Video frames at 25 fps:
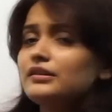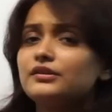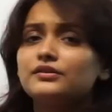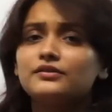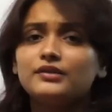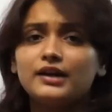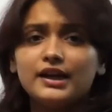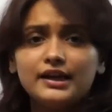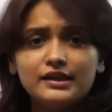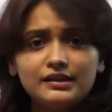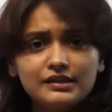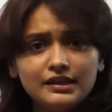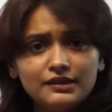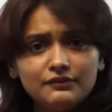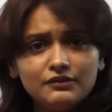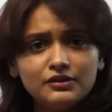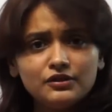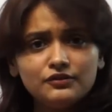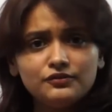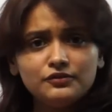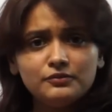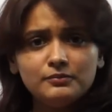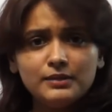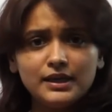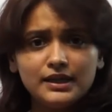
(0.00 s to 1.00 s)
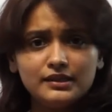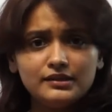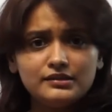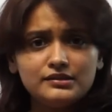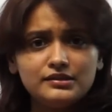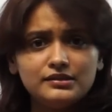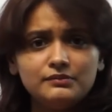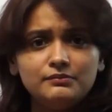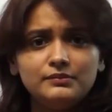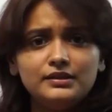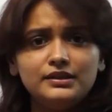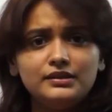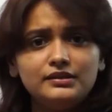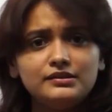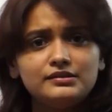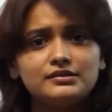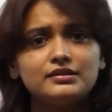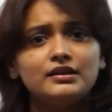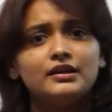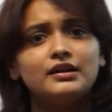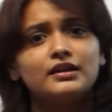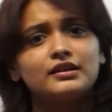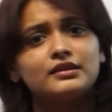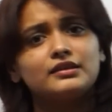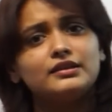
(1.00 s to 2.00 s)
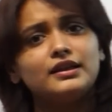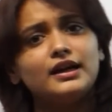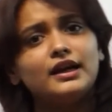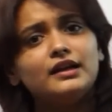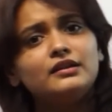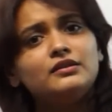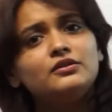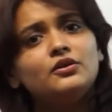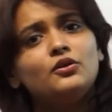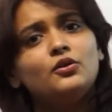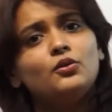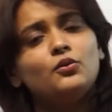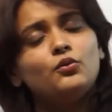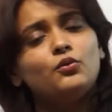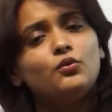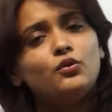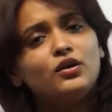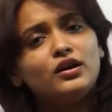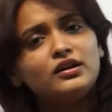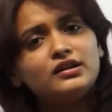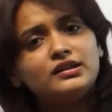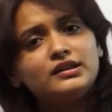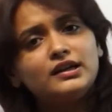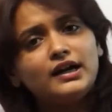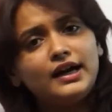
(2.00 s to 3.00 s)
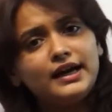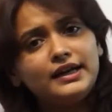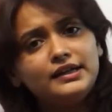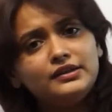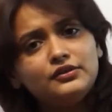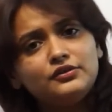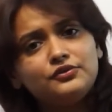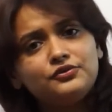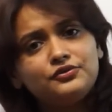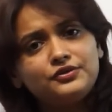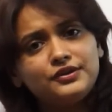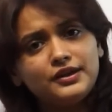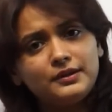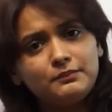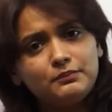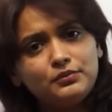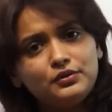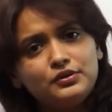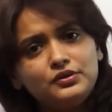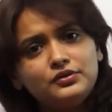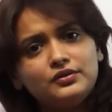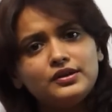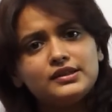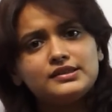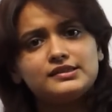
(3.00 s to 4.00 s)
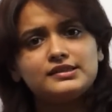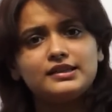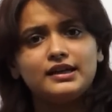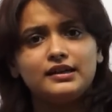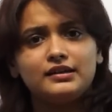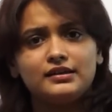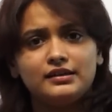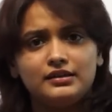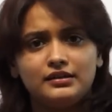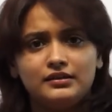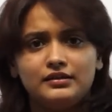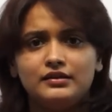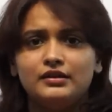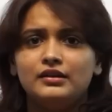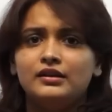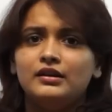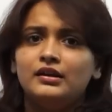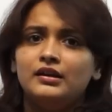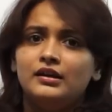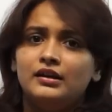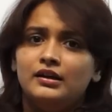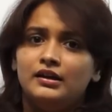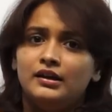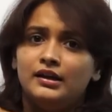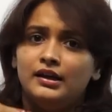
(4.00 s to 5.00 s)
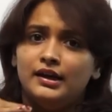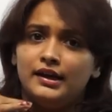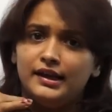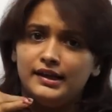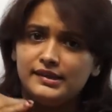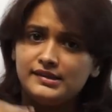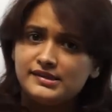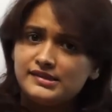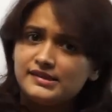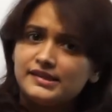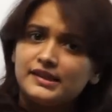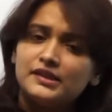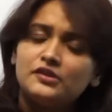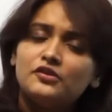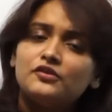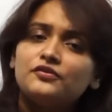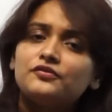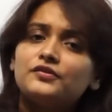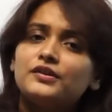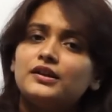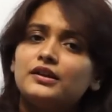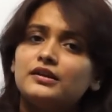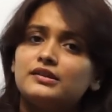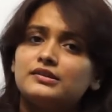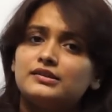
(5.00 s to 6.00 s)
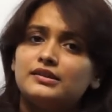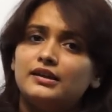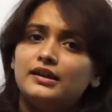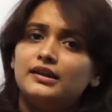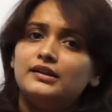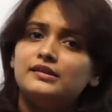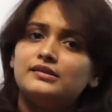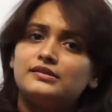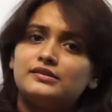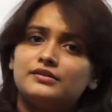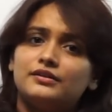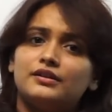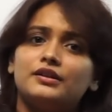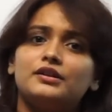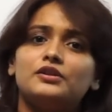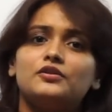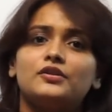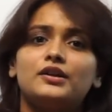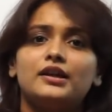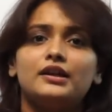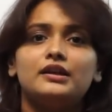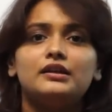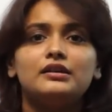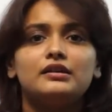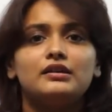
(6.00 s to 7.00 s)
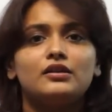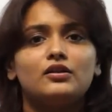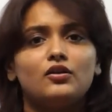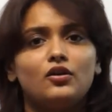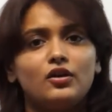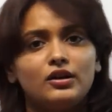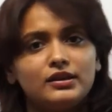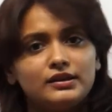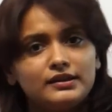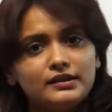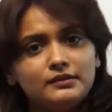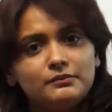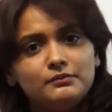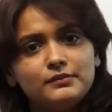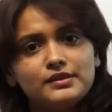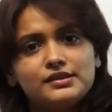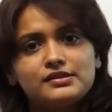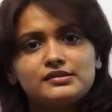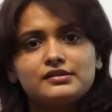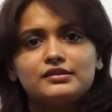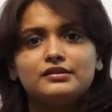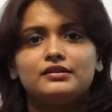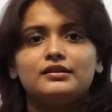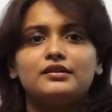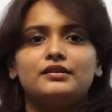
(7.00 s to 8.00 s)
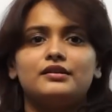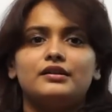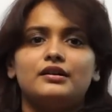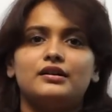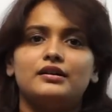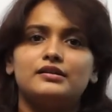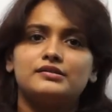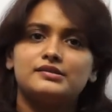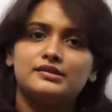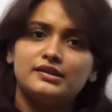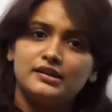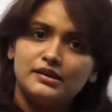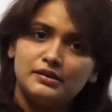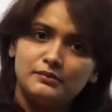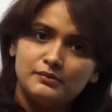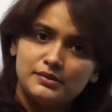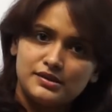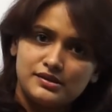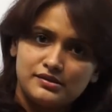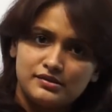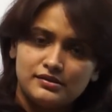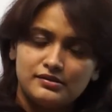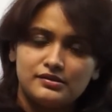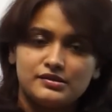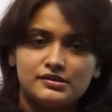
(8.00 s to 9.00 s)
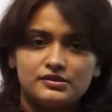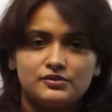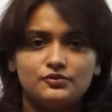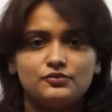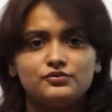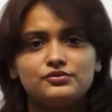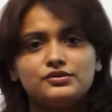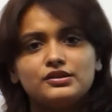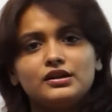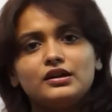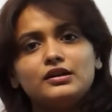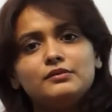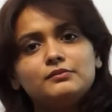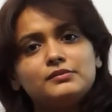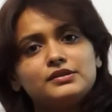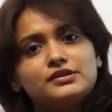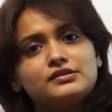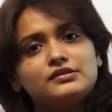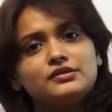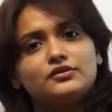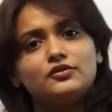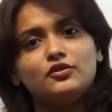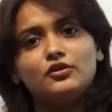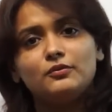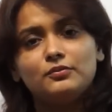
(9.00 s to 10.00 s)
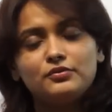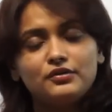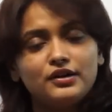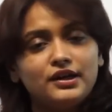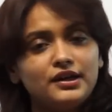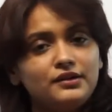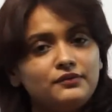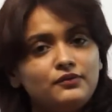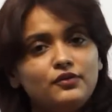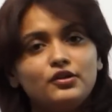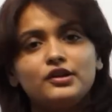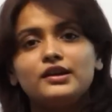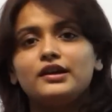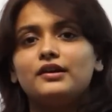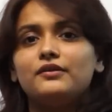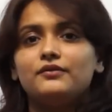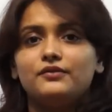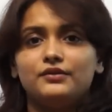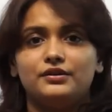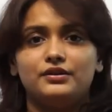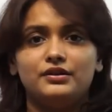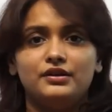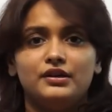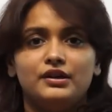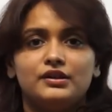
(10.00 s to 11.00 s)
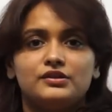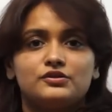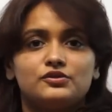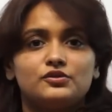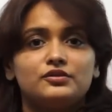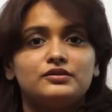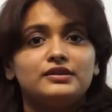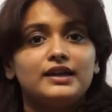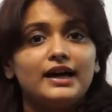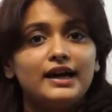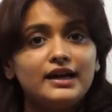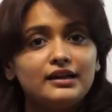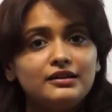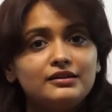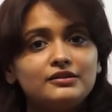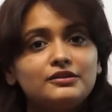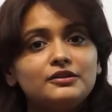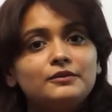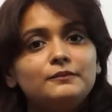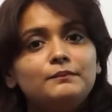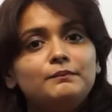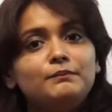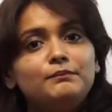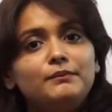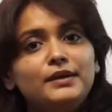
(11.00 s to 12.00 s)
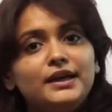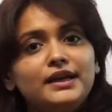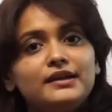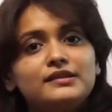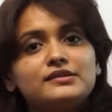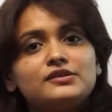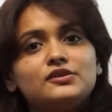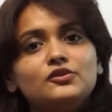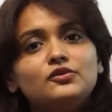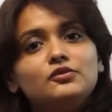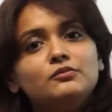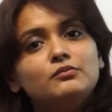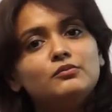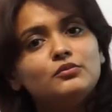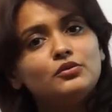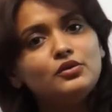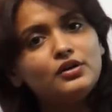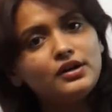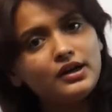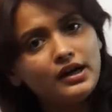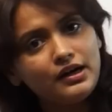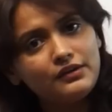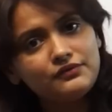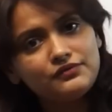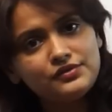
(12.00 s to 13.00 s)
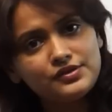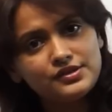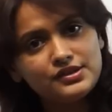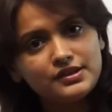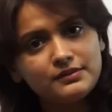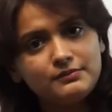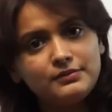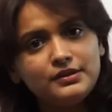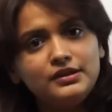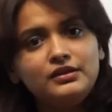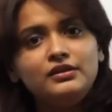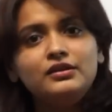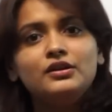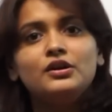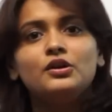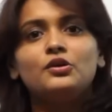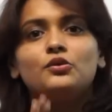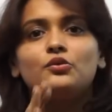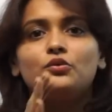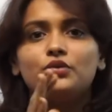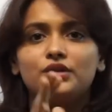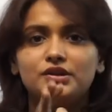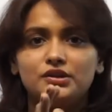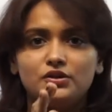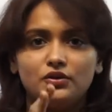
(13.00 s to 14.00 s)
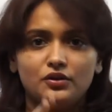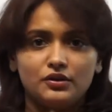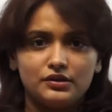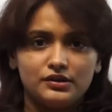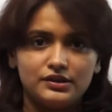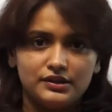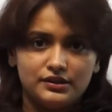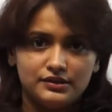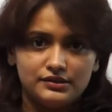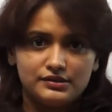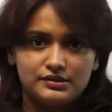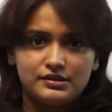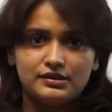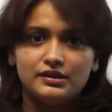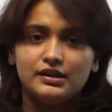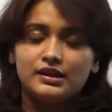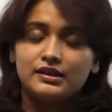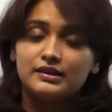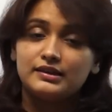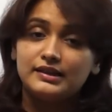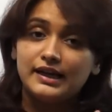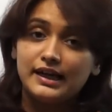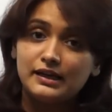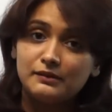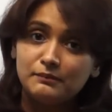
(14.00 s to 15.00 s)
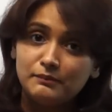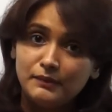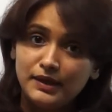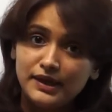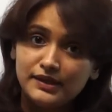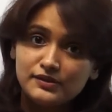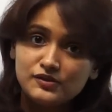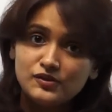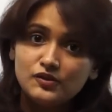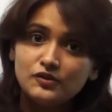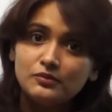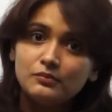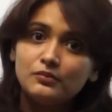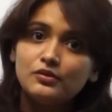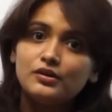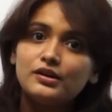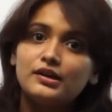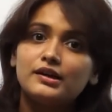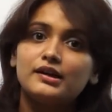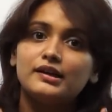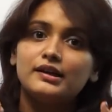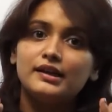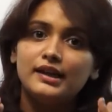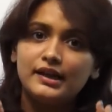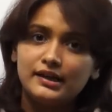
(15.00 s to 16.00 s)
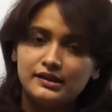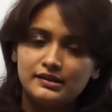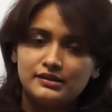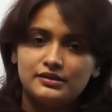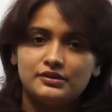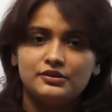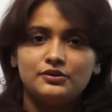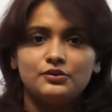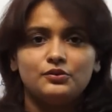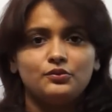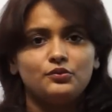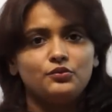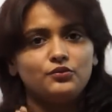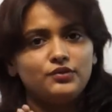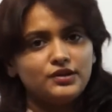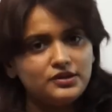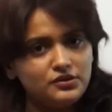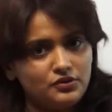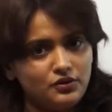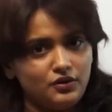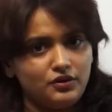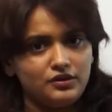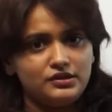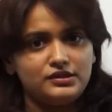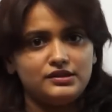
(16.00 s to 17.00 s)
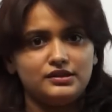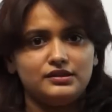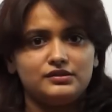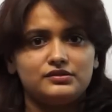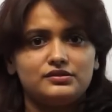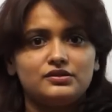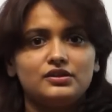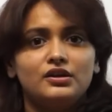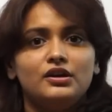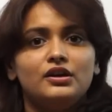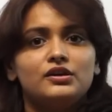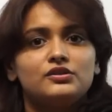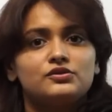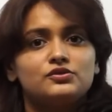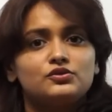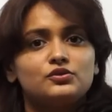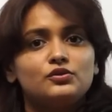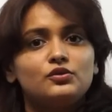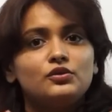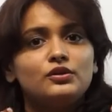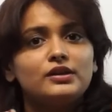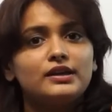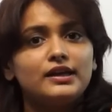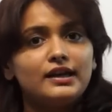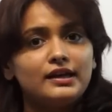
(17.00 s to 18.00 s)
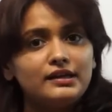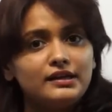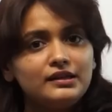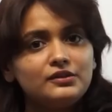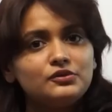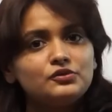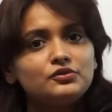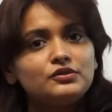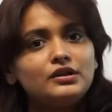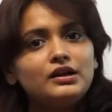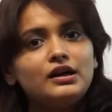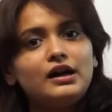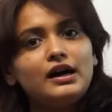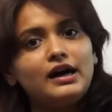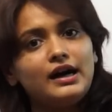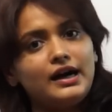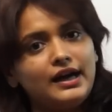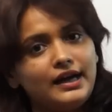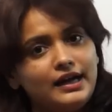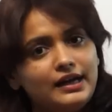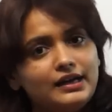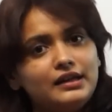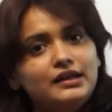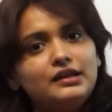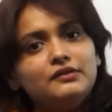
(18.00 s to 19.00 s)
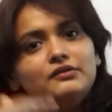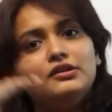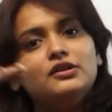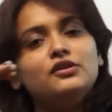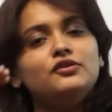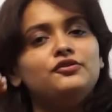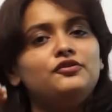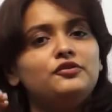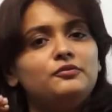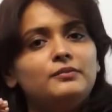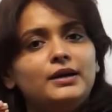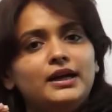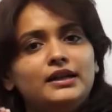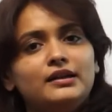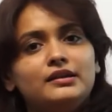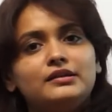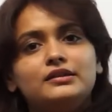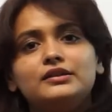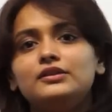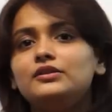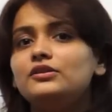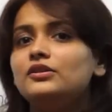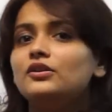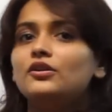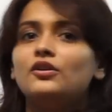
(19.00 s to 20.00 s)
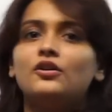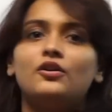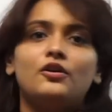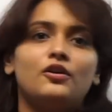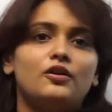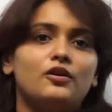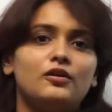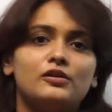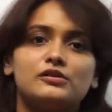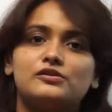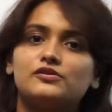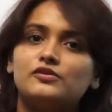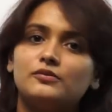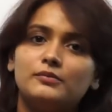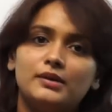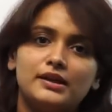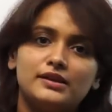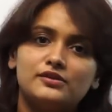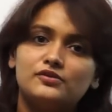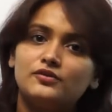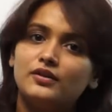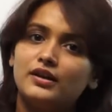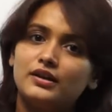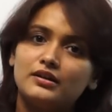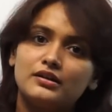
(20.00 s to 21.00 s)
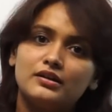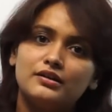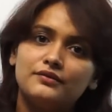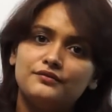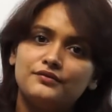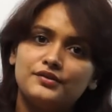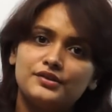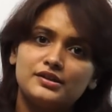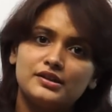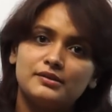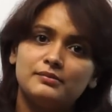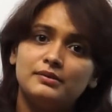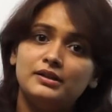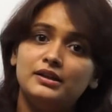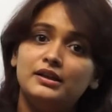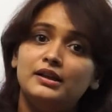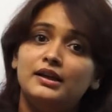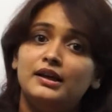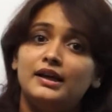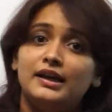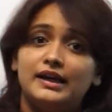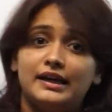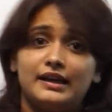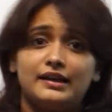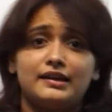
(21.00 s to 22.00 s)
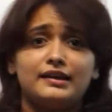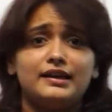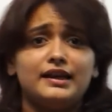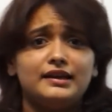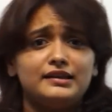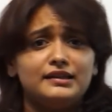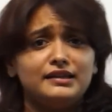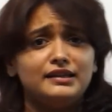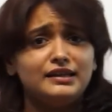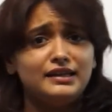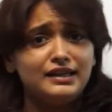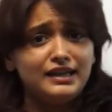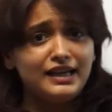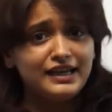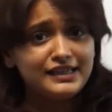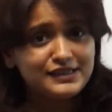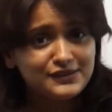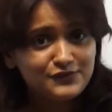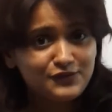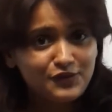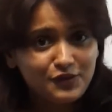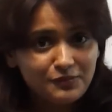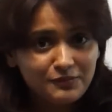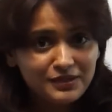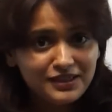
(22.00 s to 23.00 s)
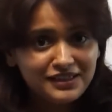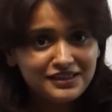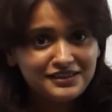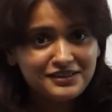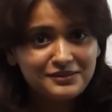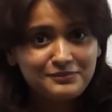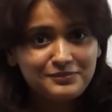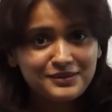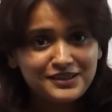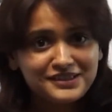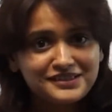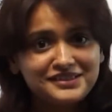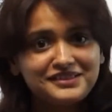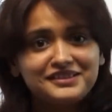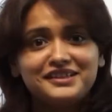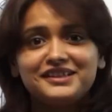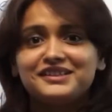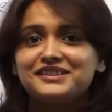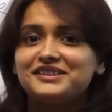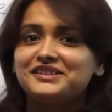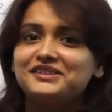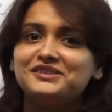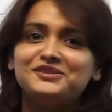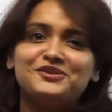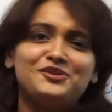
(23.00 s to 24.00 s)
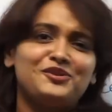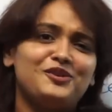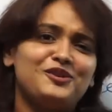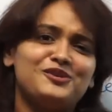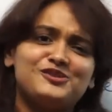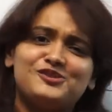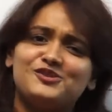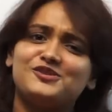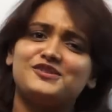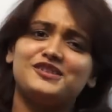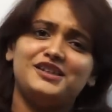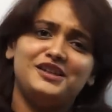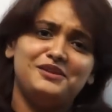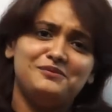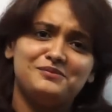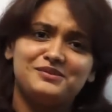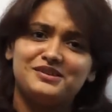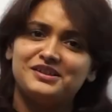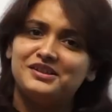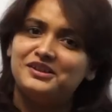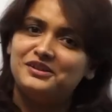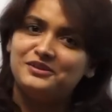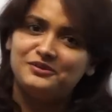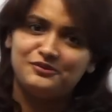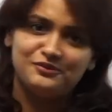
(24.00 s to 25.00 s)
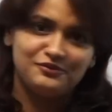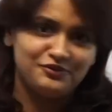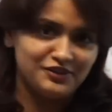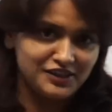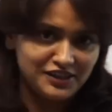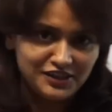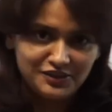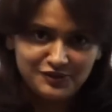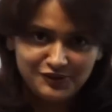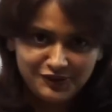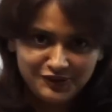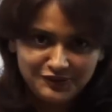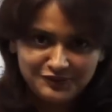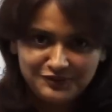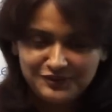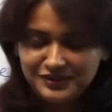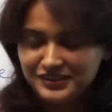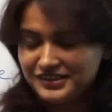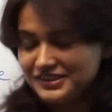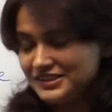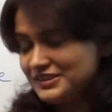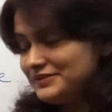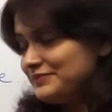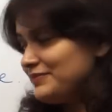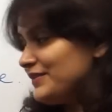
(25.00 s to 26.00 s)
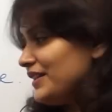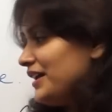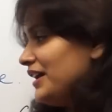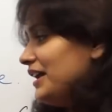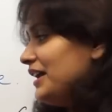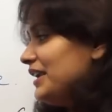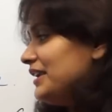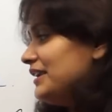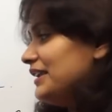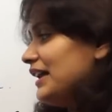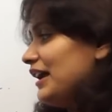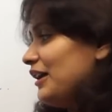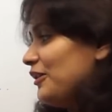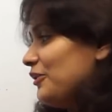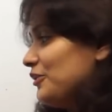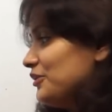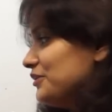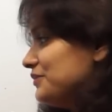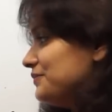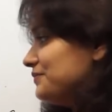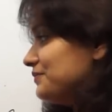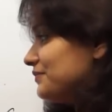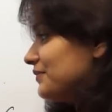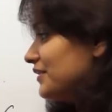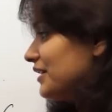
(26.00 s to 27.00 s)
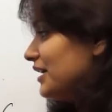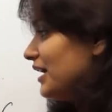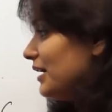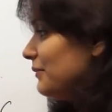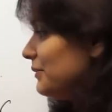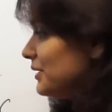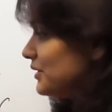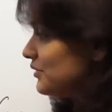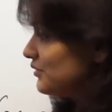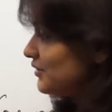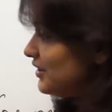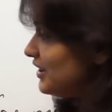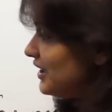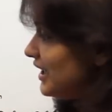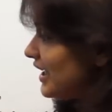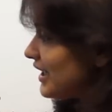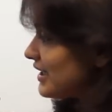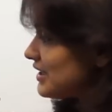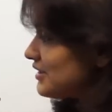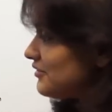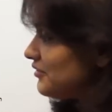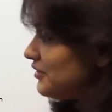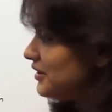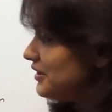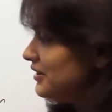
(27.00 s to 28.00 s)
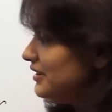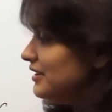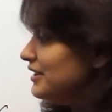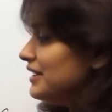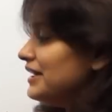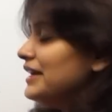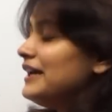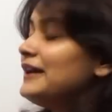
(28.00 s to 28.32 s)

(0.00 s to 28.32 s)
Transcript: the right level of formality means that what kind of rapport you are setting. Instead of saying sir, you can call them saying Mr. D'Souza, Mr. O'Brien, whatever. So that makes you more comfortable with the audience. That makes you more connect with the audience. So getting to the higher level of formality also makes you uncomfortable, and getting less formal in the presentation also seems very awkward. Now, coming to the next one,